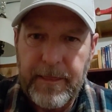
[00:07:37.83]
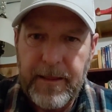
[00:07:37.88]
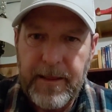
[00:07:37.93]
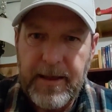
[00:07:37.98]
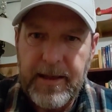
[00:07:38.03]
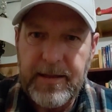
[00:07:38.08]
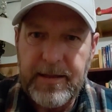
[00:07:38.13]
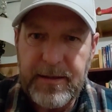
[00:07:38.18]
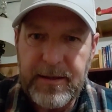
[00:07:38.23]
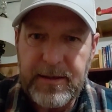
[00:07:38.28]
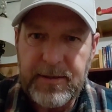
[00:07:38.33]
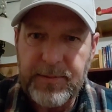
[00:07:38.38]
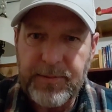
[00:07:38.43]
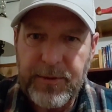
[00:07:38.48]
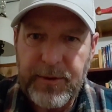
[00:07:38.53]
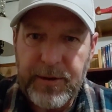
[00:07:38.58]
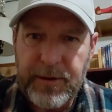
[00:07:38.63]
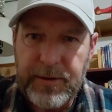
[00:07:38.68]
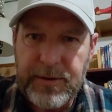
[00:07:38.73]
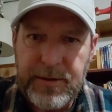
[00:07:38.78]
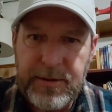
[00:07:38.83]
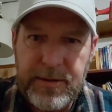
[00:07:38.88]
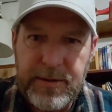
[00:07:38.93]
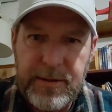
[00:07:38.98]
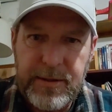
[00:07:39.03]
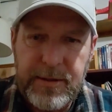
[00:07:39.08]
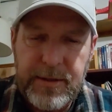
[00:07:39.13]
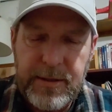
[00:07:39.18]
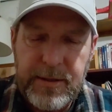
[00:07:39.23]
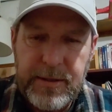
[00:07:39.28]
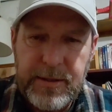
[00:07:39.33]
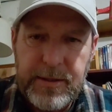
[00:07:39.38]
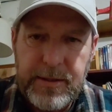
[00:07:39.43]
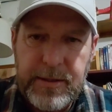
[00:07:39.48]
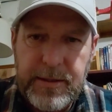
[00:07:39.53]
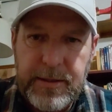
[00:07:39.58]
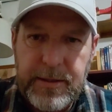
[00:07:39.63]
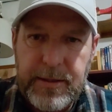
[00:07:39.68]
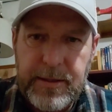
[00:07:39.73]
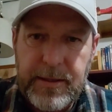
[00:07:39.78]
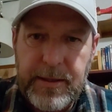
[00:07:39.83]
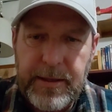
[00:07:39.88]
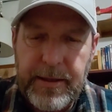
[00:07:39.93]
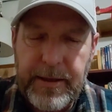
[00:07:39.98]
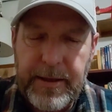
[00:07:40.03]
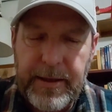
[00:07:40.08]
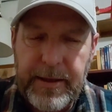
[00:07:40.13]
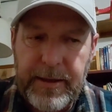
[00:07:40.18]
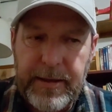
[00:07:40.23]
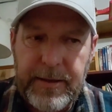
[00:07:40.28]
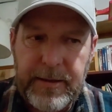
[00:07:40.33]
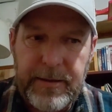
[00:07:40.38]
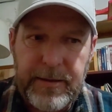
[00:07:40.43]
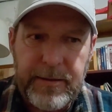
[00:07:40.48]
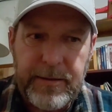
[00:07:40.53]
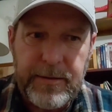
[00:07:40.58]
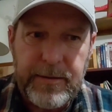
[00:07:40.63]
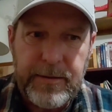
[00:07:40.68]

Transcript: eat these perch. And